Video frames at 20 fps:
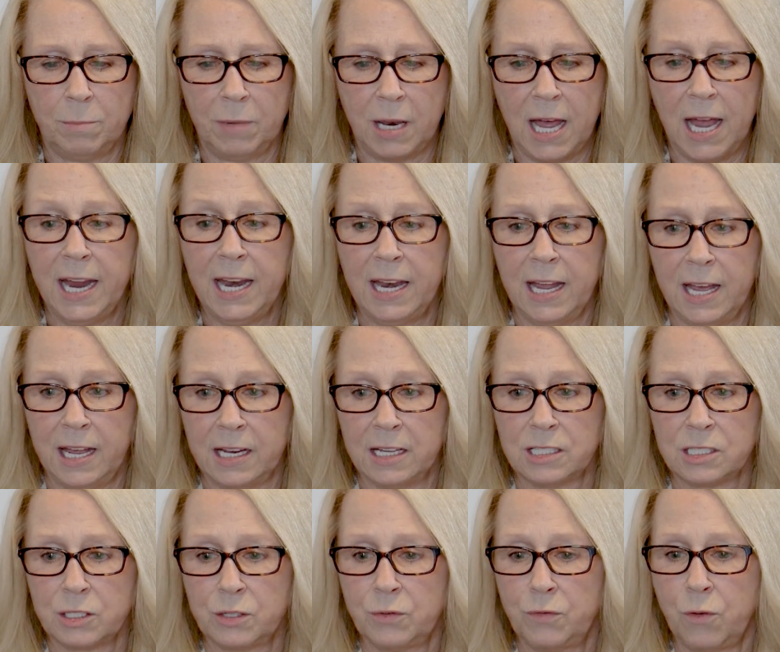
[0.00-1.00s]
line
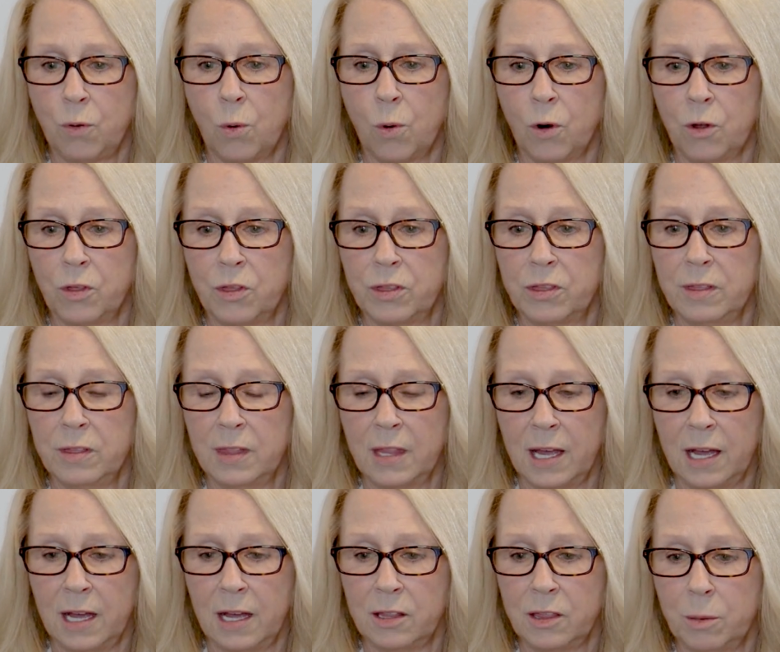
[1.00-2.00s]
edits for
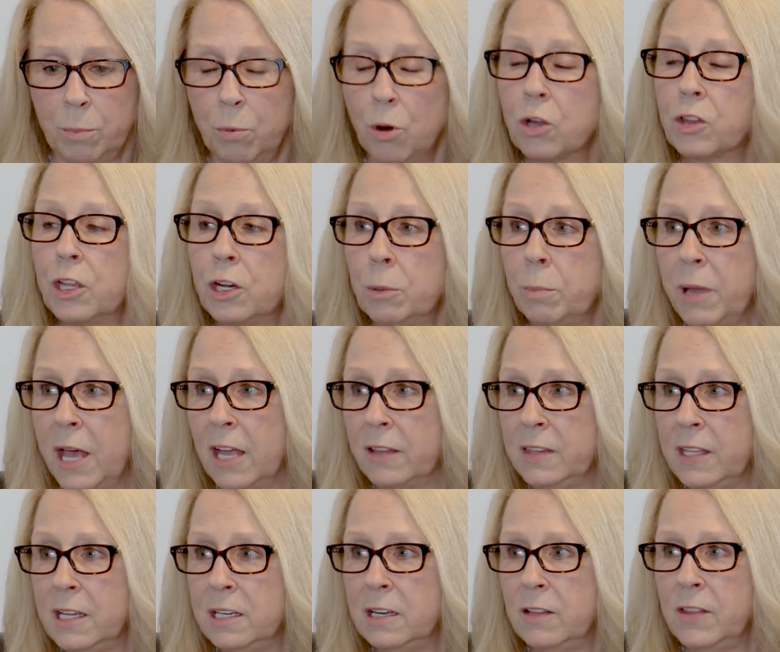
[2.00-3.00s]
the book that'll be
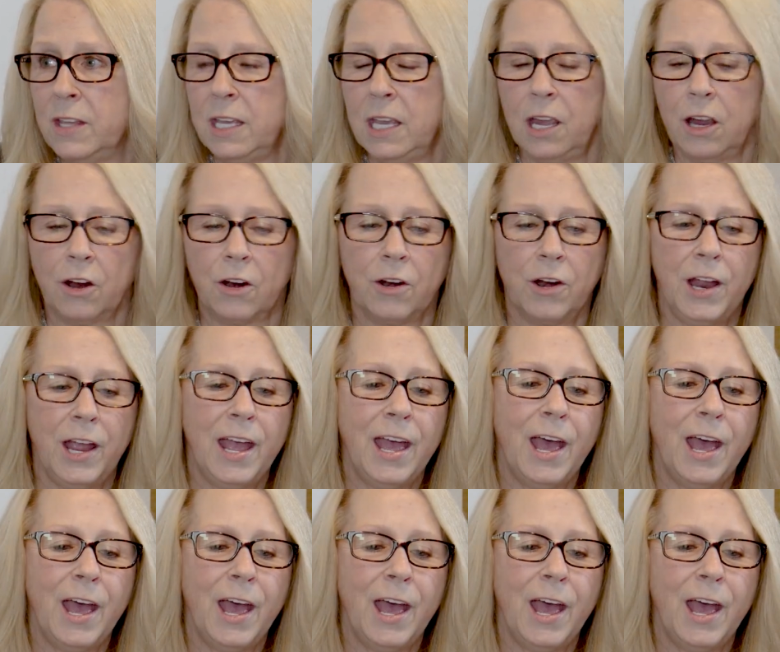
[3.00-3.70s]
out the end of the year.